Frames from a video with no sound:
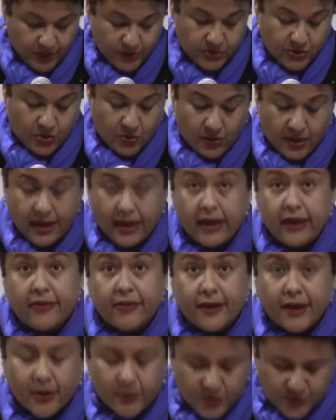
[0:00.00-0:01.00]
it was okay
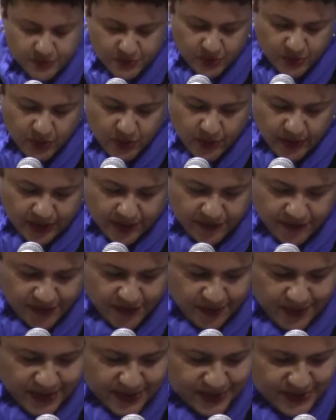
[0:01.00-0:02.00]
that I was boohooing in
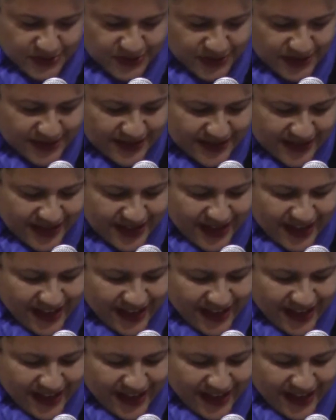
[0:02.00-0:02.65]
front of my students.